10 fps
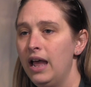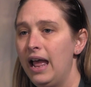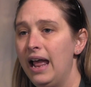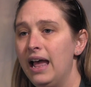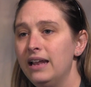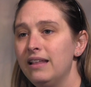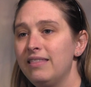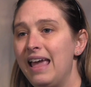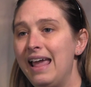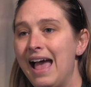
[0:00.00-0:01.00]
and
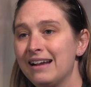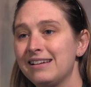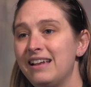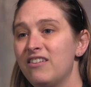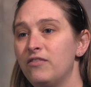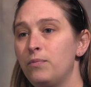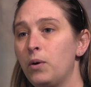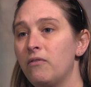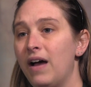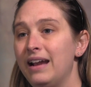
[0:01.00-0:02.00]
they actually have
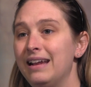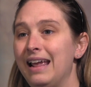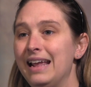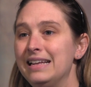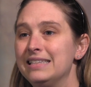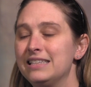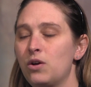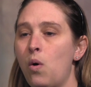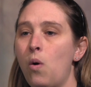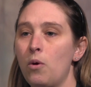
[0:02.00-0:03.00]
provided a
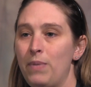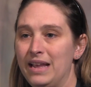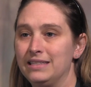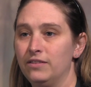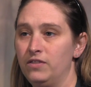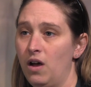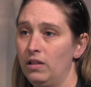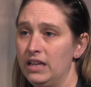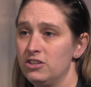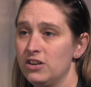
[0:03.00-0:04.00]
core base of
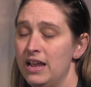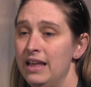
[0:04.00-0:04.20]
knowledge.